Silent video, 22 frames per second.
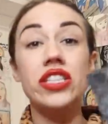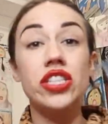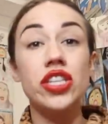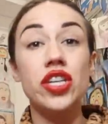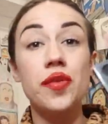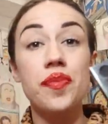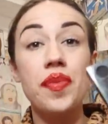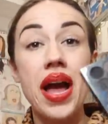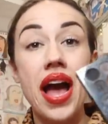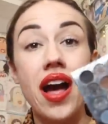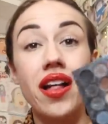
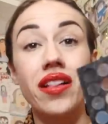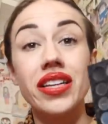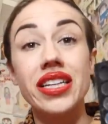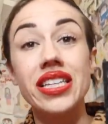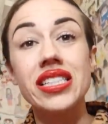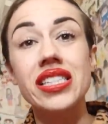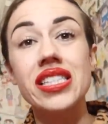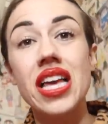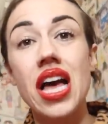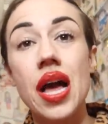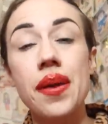Your
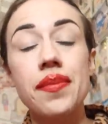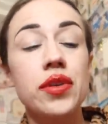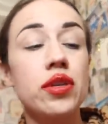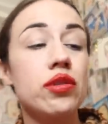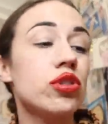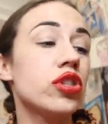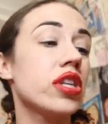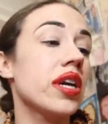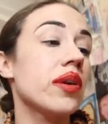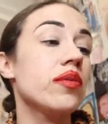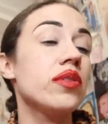palette.
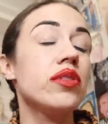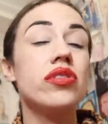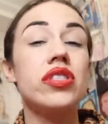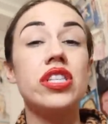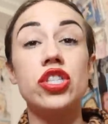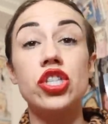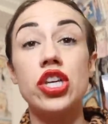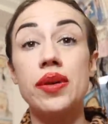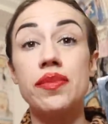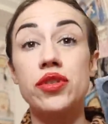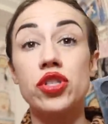Usually I would use the
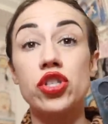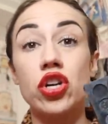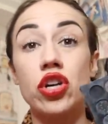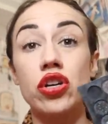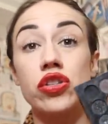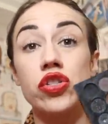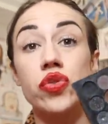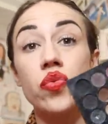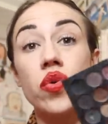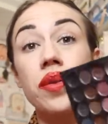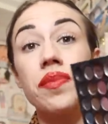James
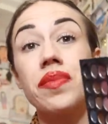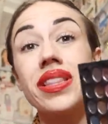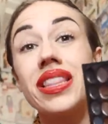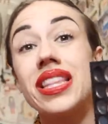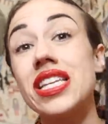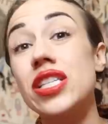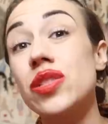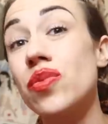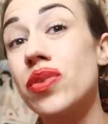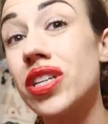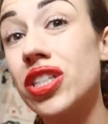Charles one, but
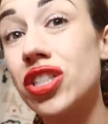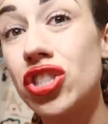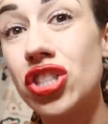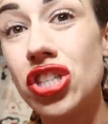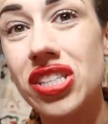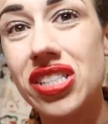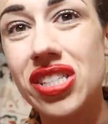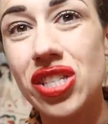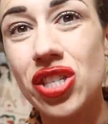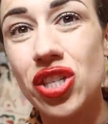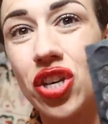this one is
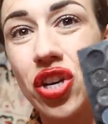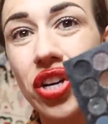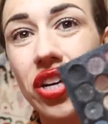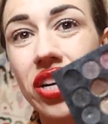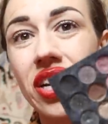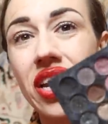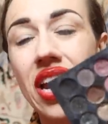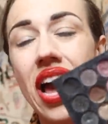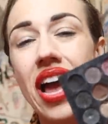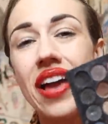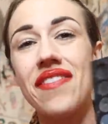just as
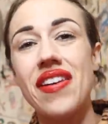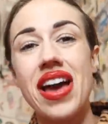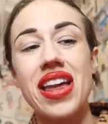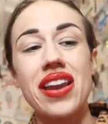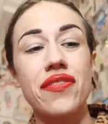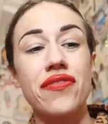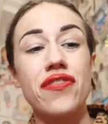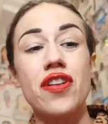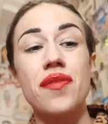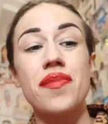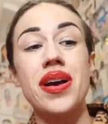good. I've had
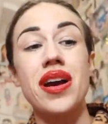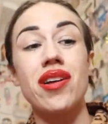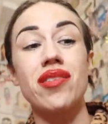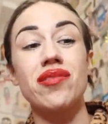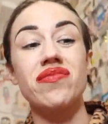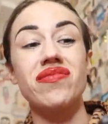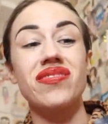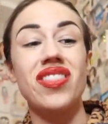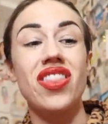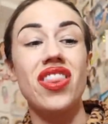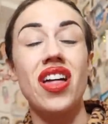it for
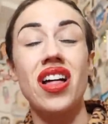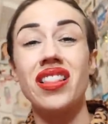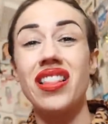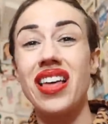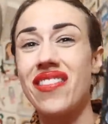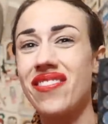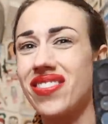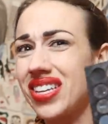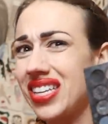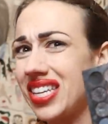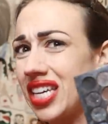about
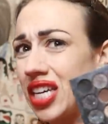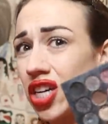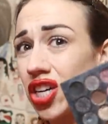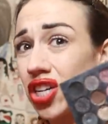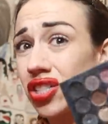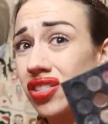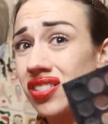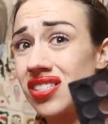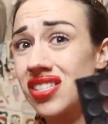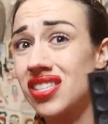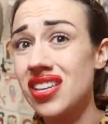11
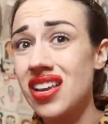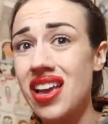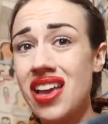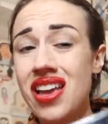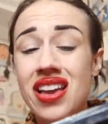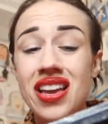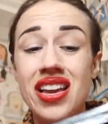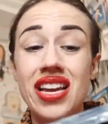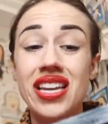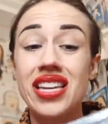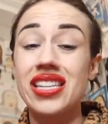years
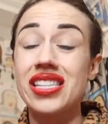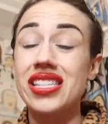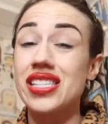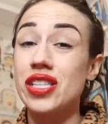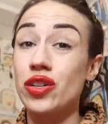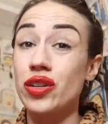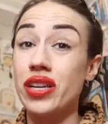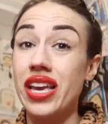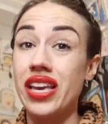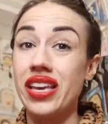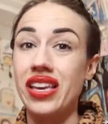and it's
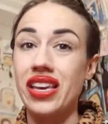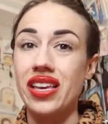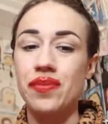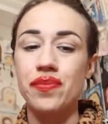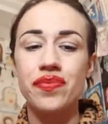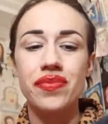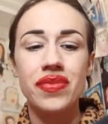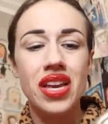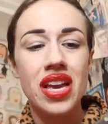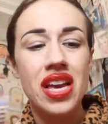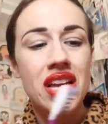still kicking.
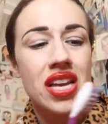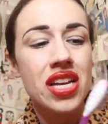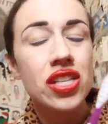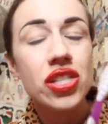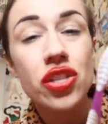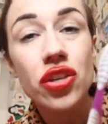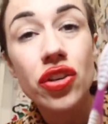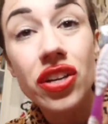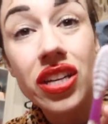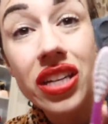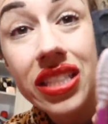
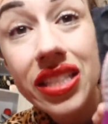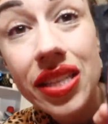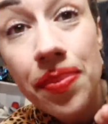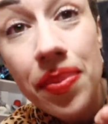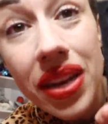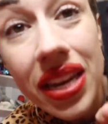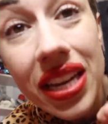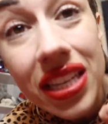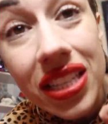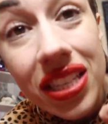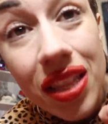So you're gonna dip
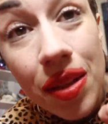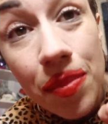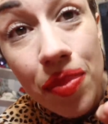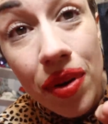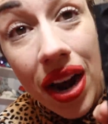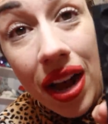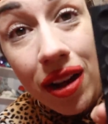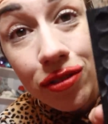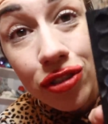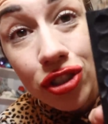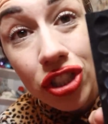it into the
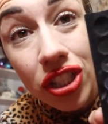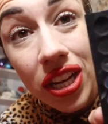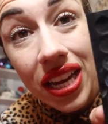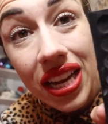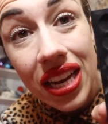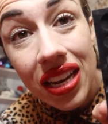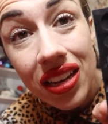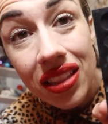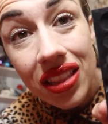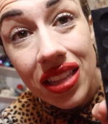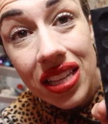brown
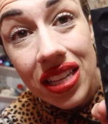shade.